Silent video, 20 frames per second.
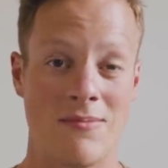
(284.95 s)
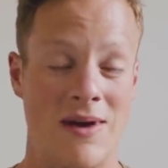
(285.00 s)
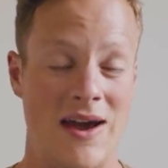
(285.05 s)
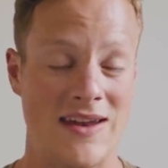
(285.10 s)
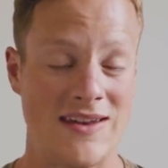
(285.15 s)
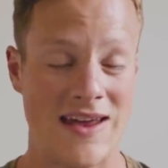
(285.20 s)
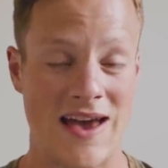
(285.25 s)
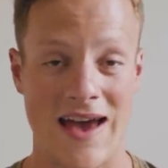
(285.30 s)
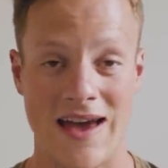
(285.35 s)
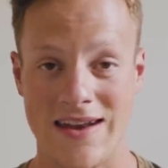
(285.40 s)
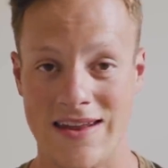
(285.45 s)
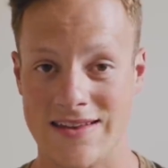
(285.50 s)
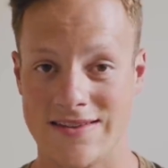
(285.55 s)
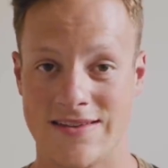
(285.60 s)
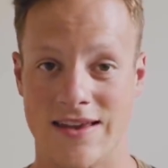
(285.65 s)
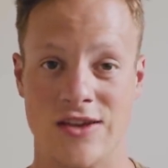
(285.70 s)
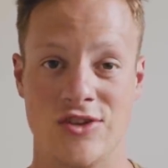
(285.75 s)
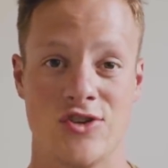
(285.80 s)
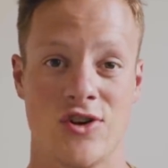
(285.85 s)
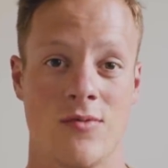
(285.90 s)
My dad
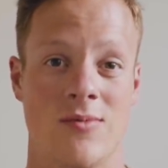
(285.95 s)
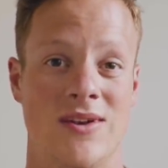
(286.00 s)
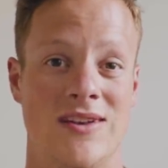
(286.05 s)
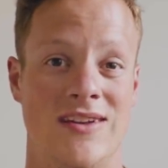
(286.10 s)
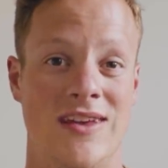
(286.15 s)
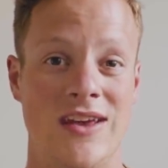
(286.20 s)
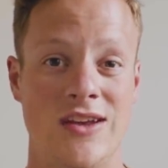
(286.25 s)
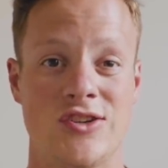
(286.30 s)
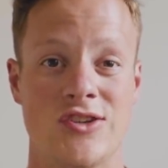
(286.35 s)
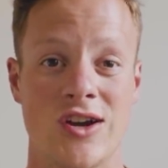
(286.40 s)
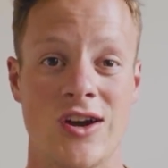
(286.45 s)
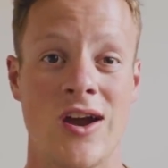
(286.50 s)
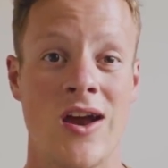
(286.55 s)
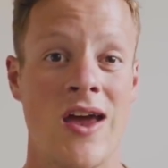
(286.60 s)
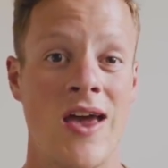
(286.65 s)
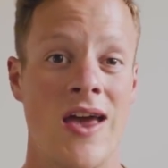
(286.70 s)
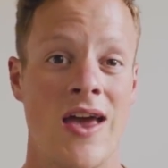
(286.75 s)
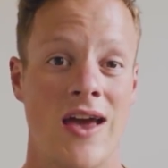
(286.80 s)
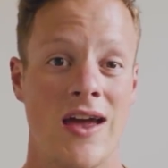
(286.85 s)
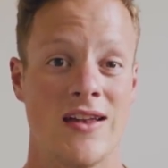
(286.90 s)
is a German teacher,
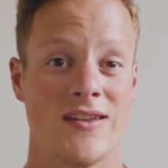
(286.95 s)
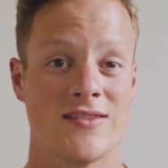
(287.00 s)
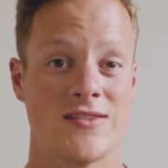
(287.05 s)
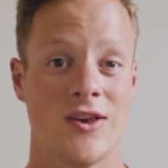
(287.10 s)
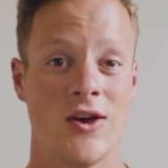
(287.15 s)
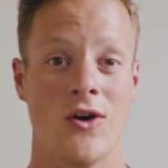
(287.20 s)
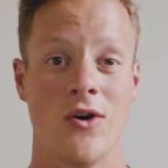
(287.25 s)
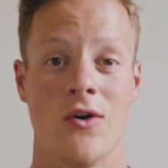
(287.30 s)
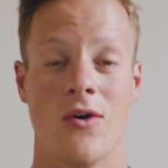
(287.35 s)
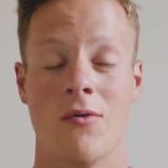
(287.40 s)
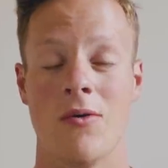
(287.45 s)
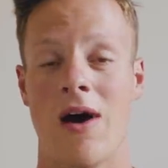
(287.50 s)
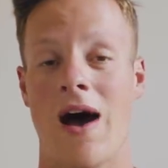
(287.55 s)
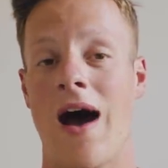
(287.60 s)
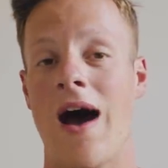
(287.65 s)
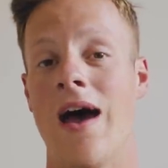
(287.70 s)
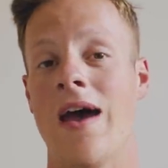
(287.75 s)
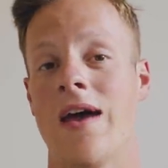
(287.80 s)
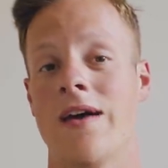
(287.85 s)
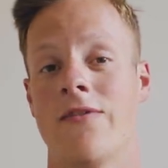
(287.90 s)
and so
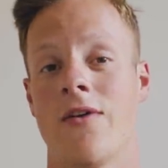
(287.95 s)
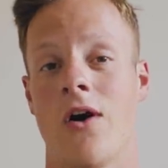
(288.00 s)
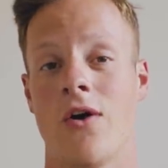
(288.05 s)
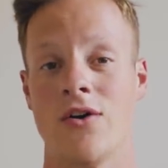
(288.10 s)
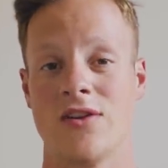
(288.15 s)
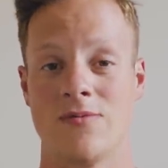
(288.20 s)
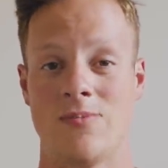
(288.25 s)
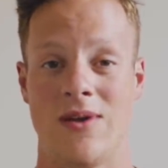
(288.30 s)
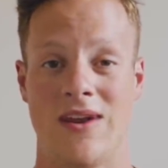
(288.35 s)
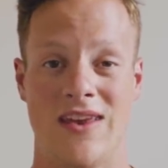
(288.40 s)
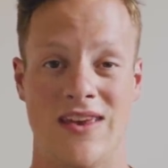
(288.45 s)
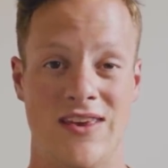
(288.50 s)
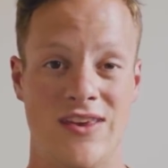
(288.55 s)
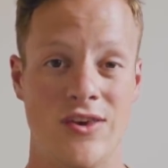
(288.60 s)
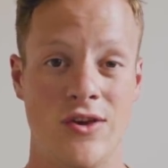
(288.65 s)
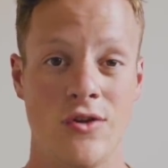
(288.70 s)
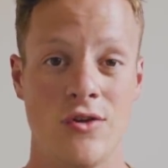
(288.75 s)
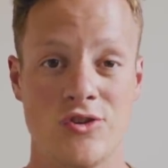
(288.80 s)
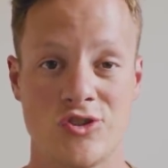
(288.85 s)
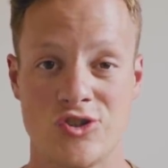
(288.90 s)
I have always been a
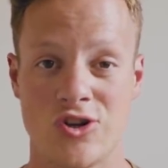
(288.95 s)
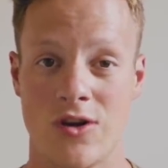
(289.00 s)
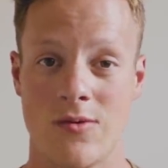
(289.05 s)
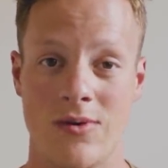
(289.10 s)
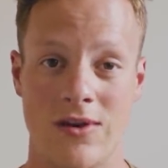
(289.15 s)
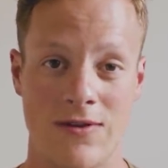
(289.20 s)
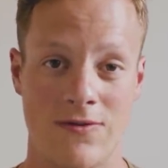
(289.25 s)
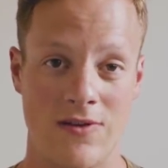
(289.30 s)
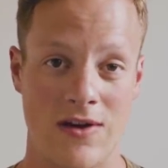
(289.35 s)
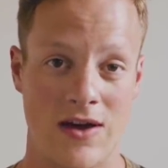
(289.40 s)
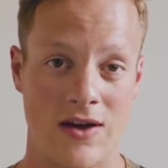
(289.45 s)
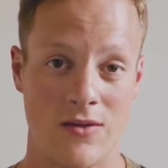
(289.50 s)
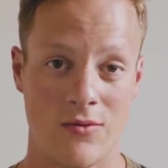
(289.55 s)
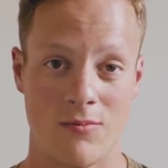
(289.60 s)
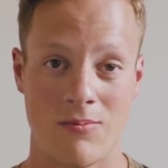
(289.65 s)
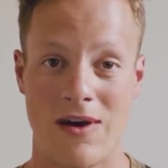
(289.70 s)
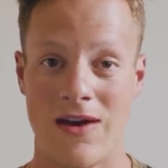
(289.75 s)
huge Germany fan.